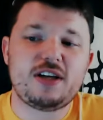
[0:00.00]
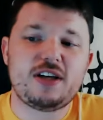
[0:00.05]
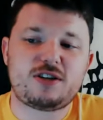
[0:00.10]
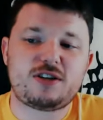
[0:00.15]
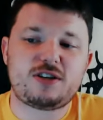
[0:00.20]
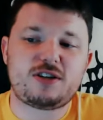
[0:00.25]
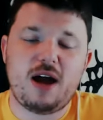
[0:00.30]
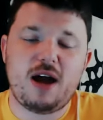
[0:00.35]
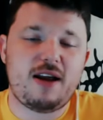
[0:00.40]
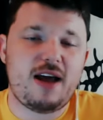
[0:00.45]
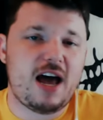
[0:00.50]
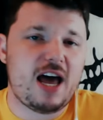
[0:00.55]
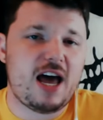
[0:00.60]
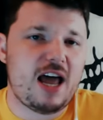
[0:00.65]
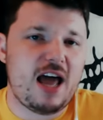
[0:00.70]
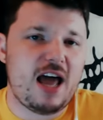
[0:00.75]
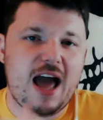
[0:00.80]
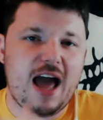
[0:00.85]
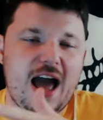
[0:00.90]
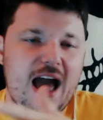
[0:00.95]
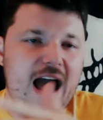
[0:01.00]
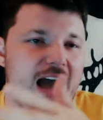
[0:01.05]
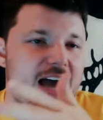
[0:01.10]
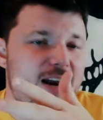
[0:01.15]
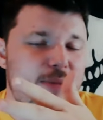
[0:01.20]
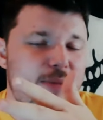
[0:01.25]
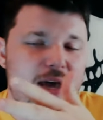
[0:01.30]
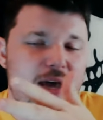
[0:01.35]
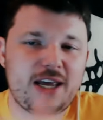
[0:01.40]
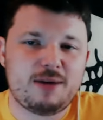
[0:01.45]
gets around.
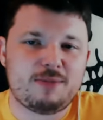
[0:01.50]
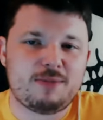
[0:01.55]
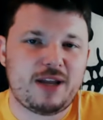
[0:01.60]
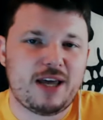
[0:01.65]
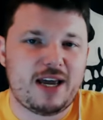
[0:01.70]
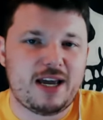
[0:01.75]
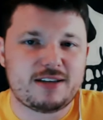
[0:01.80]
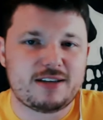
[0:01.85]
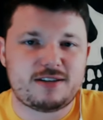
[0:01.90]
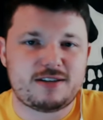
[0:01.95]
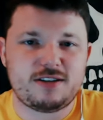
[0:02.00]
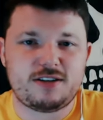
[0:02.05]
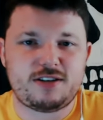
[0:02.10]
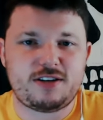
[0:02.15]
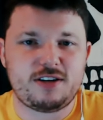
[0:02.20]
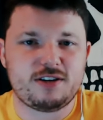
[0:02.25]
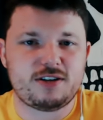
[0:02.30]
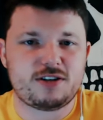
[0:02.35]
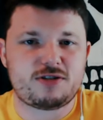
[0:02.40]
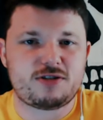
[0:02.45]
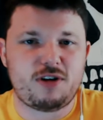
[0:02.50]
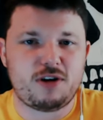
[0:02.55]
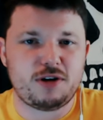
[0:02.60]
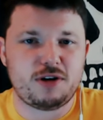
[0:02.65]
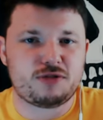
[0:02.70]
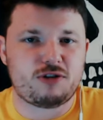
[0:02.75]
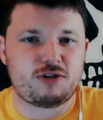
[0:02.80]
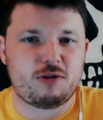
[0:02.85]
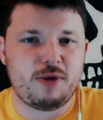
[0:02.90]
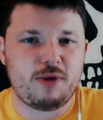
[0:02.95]
Adamantium Lance is still the
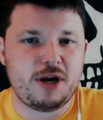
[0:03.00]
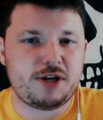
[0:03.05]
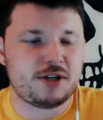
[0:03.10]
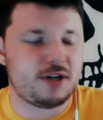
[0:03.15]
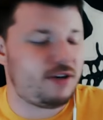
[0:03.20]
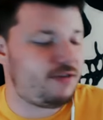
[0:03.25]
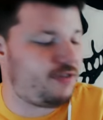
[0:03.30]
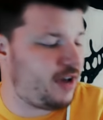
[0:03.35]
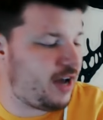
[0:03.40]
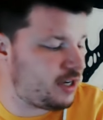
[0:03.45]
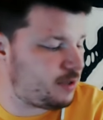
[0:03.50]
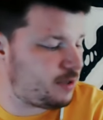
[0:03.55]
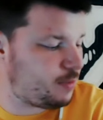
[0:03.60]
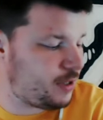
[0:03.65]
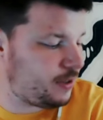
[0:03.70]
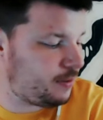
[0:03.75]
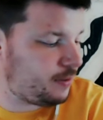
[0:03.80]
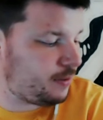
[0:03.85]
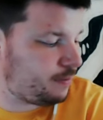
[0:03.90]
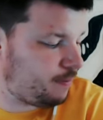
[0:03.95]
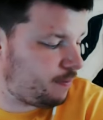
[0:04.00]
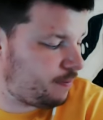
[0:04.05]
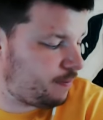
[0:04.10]
strongest formation, if you ask me.